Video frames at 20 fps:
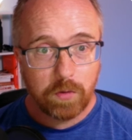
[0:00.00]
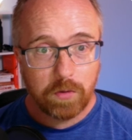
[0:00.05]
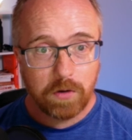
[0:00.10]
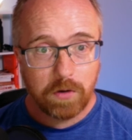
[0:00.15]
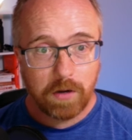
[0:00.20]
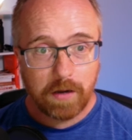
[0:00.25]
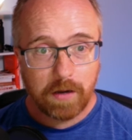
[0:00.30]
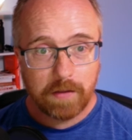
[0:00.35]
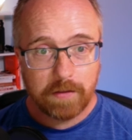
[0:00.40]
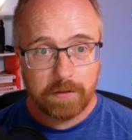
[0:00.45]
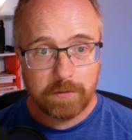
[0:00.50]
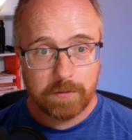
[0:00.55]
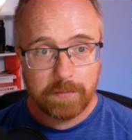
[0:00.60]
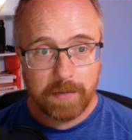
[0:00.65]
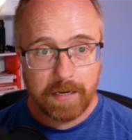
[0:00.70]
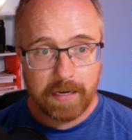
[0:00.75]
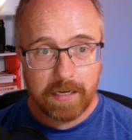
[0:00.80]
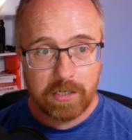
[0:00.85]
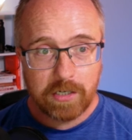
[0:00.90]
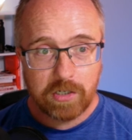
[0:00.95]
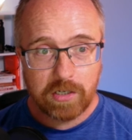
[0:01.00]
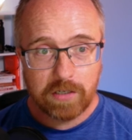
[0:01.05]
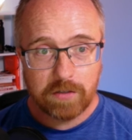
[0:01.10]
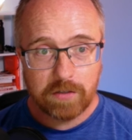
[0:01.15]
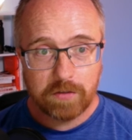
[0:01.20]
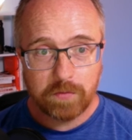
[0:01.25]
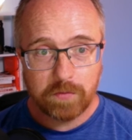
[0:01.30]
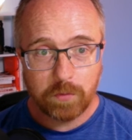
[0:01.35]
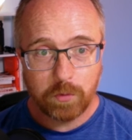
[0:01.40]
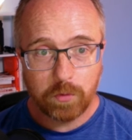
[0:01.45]
on this page is
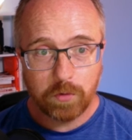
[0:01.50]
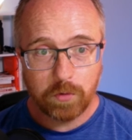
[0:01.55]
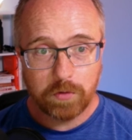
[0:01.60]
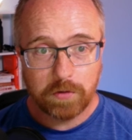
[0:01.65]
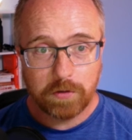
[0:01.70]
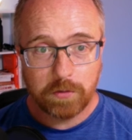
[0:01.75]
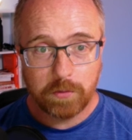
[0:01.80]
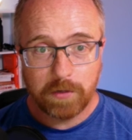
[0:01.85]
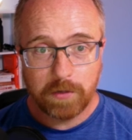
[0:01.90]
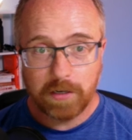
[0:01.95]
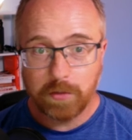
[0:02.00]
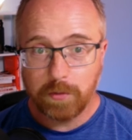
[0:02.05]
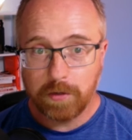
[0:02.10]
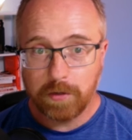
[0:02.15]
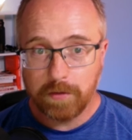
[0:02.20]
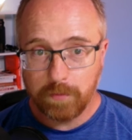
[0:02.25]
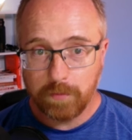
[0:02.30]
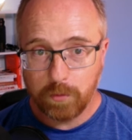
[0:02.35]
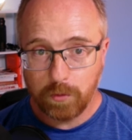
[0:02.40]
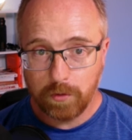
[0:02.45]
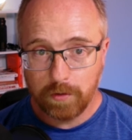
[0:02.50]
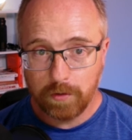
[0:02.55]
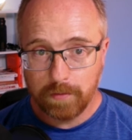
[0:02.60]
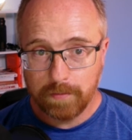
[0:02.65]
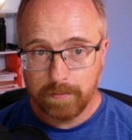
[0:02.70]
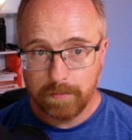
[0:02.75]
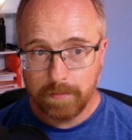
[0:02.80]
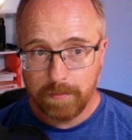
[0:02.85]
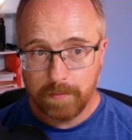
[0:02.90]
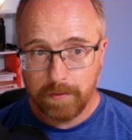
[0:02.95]
for the 2024
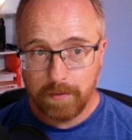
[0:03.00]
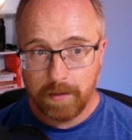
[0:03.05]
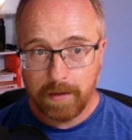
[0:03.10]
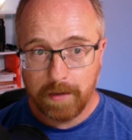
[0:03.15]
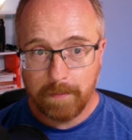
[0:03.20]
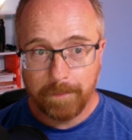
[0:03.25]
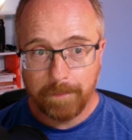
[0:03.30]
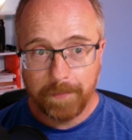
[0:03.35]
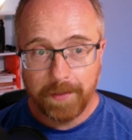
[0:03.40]
theme.